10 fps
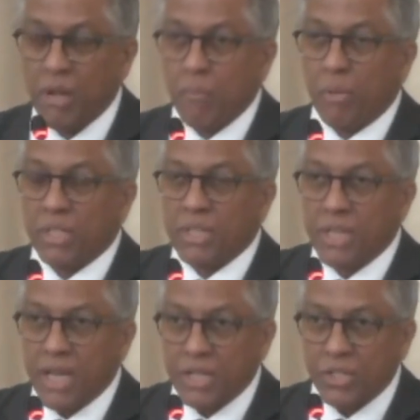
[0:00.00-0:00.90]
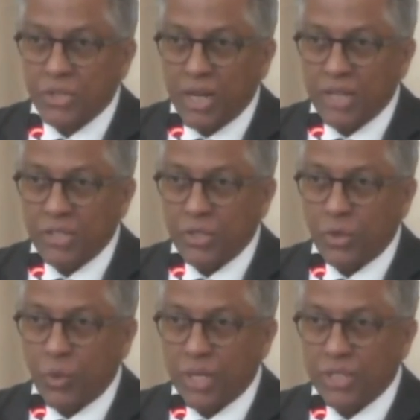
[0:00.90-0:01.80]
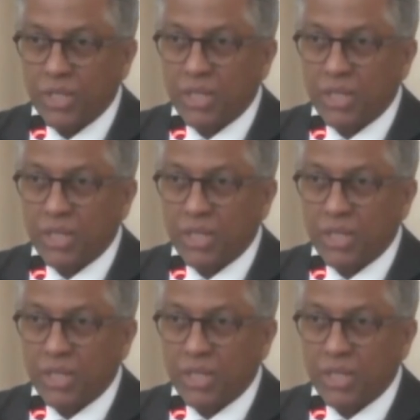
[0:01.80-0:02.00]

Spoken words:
But yes, to answer your question,